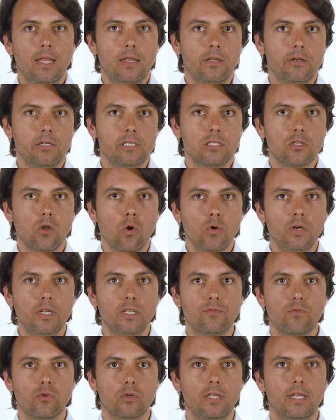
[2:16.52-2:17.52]
There is no need
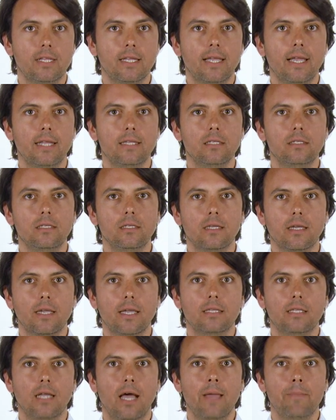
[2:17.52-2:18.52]
for dedicated
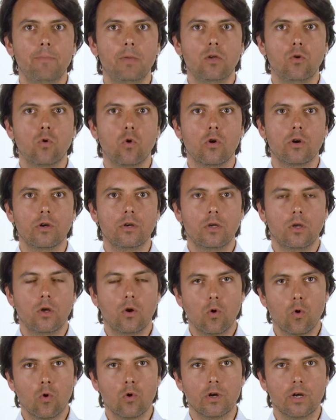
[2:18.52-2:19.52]
EtherCAT IP core
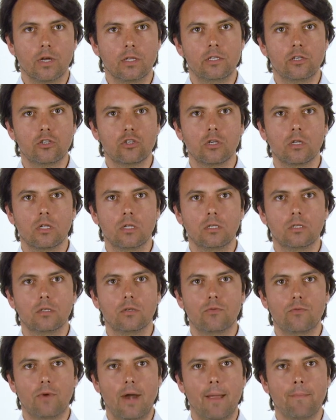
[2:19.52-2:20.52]
or additional
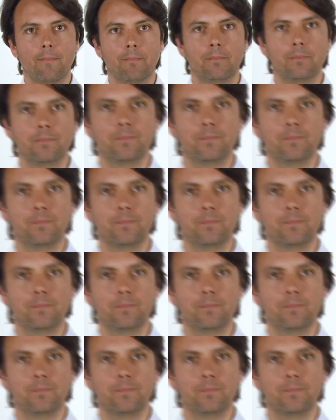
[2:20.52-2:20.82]
RAM.